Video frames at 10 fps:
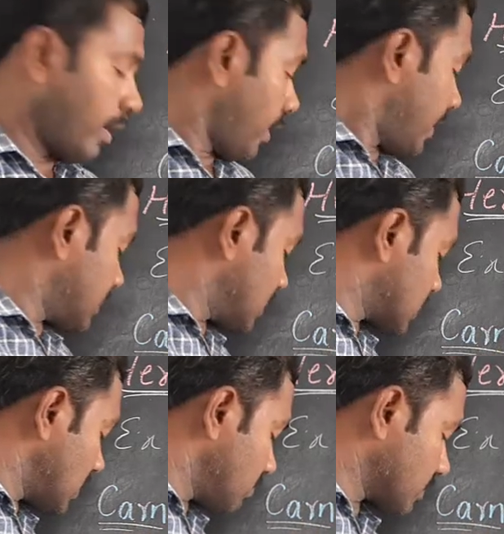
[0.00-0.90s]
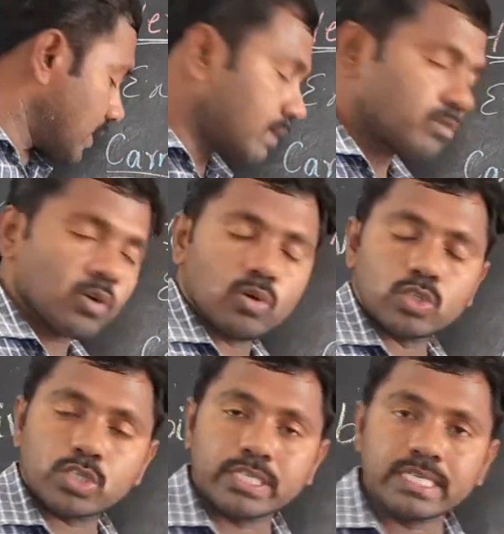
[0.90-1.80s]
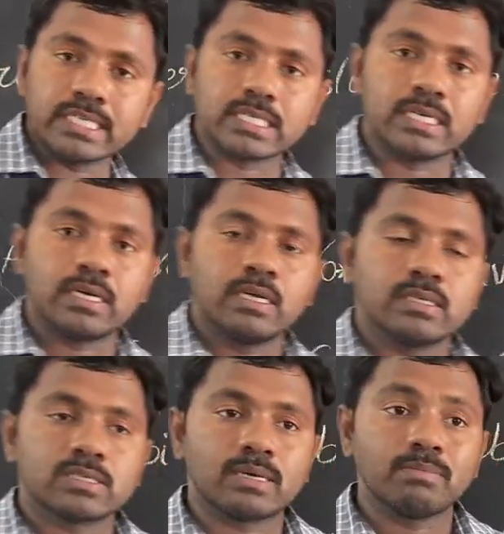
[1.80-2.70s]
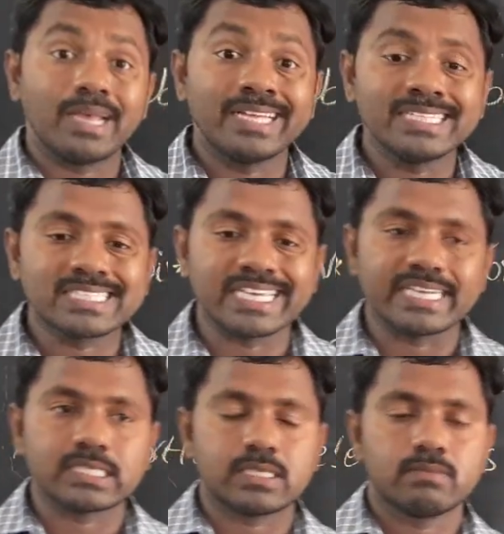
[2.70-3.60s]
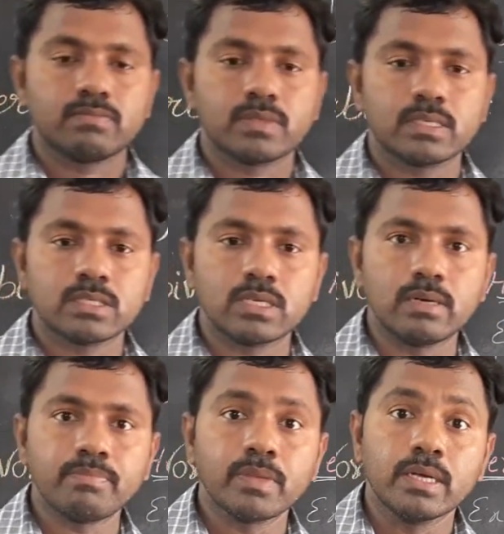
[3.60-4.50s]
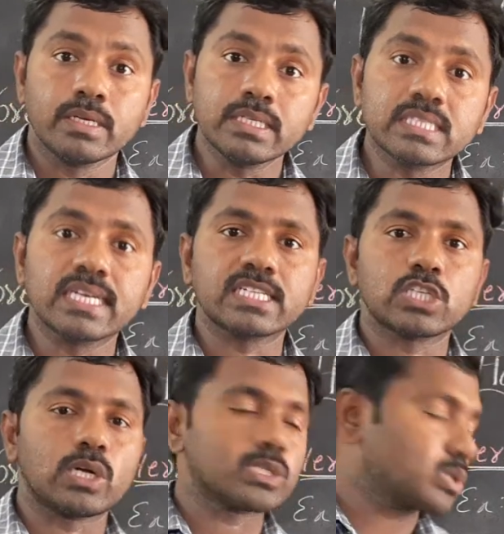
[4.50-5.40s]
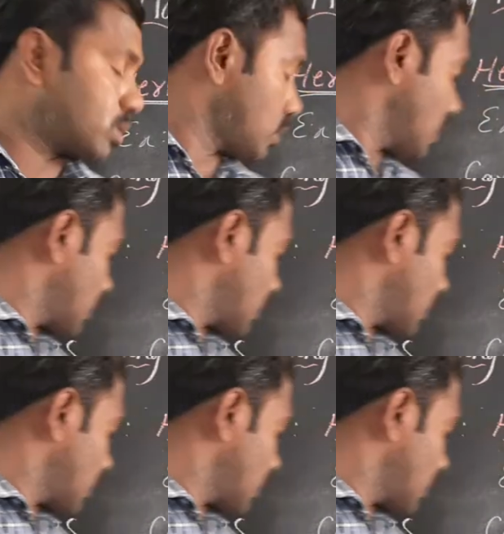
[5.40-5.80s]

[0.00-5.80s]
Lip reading: At the same time, crows eat some insects also.